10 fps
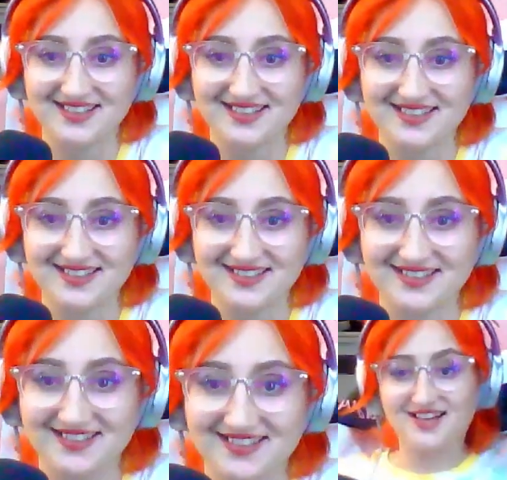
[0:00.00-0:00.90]

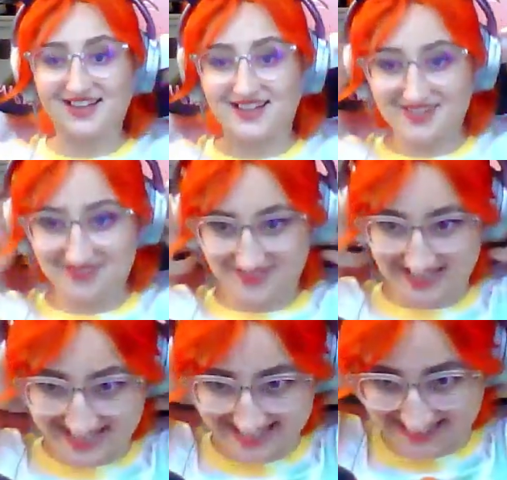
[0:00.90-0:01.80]
All
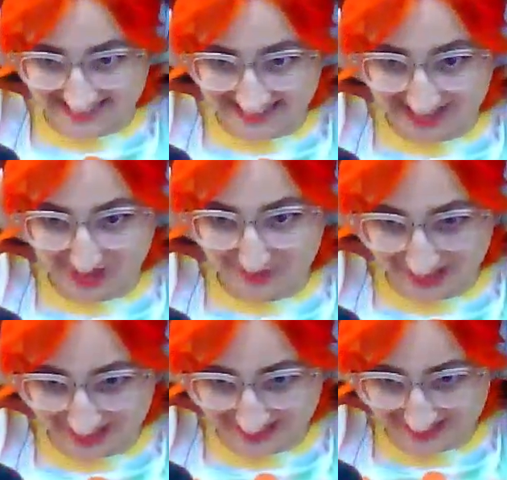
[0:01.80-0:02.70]
right, super cute.